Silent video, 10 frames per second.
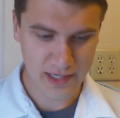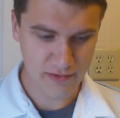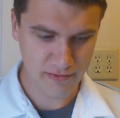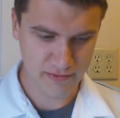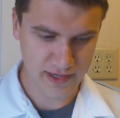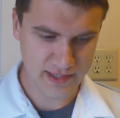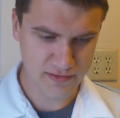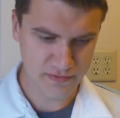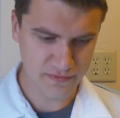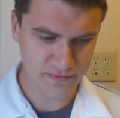and her
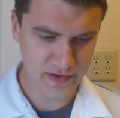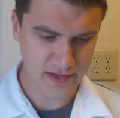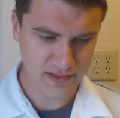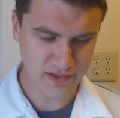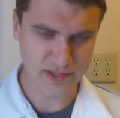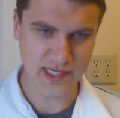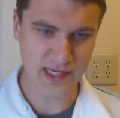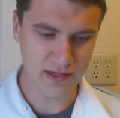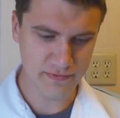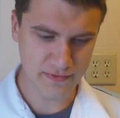friends fail their
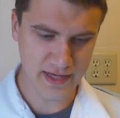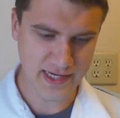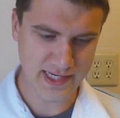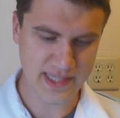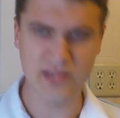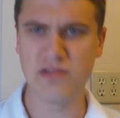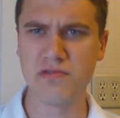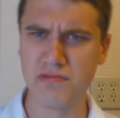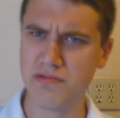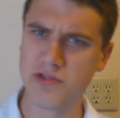flight test,
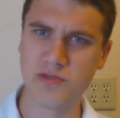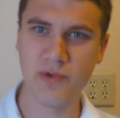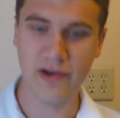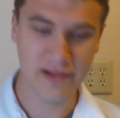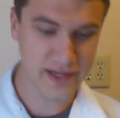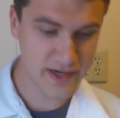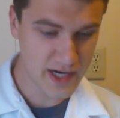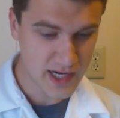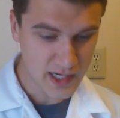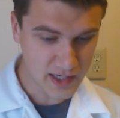spoiler,
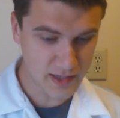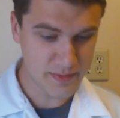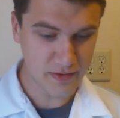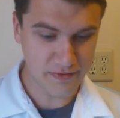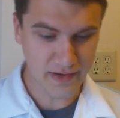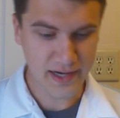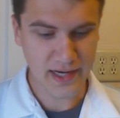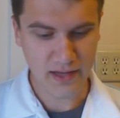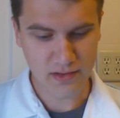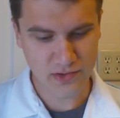they'll find
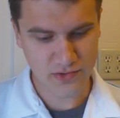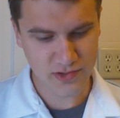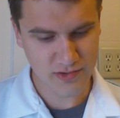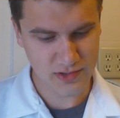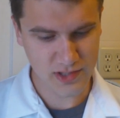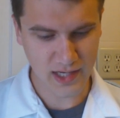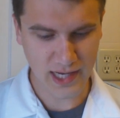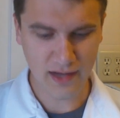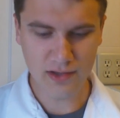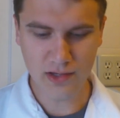out the truth to
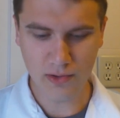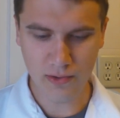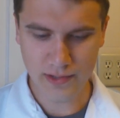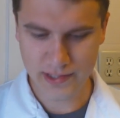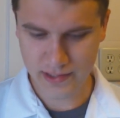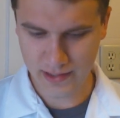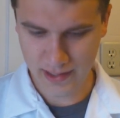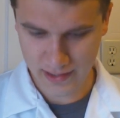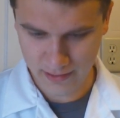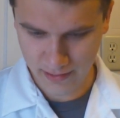how the glorious
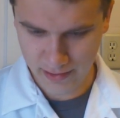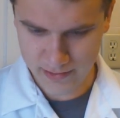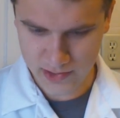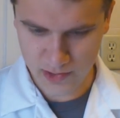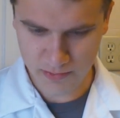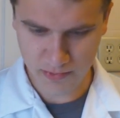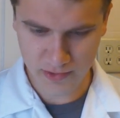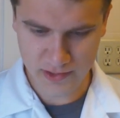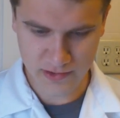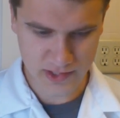cloud syrup
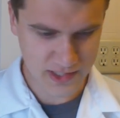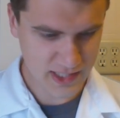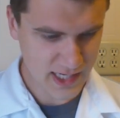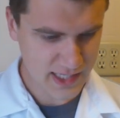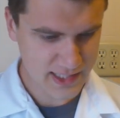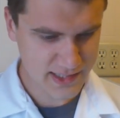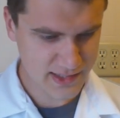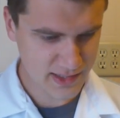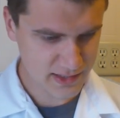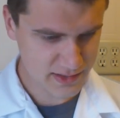produces
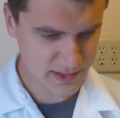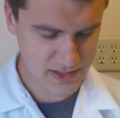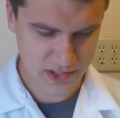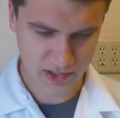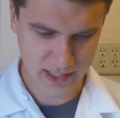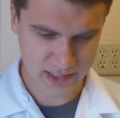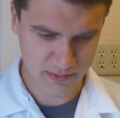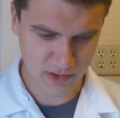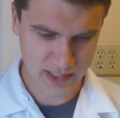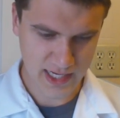its signature
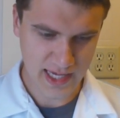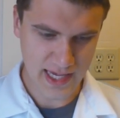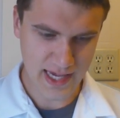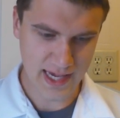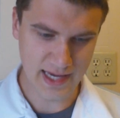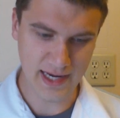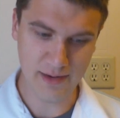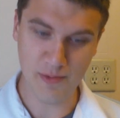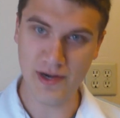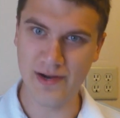export, and
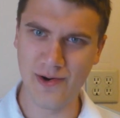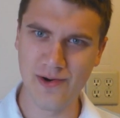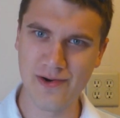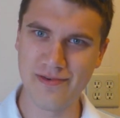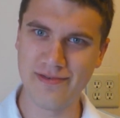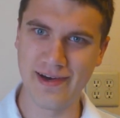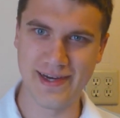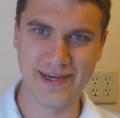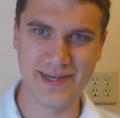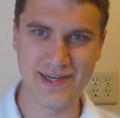at what
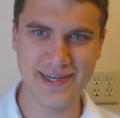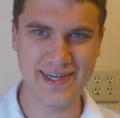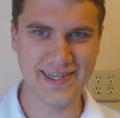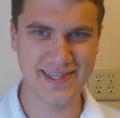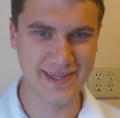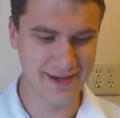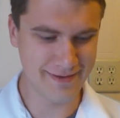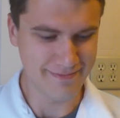horrifying cost.